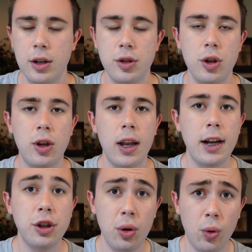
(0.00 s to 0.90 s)
So you can
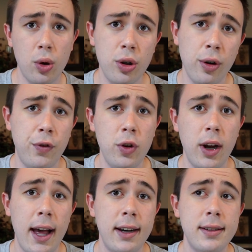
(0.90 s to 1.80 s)
actually order your food
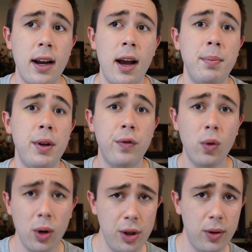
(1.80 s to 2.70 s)
ahead of time
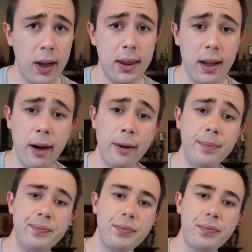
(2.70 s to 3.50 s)
before you get there,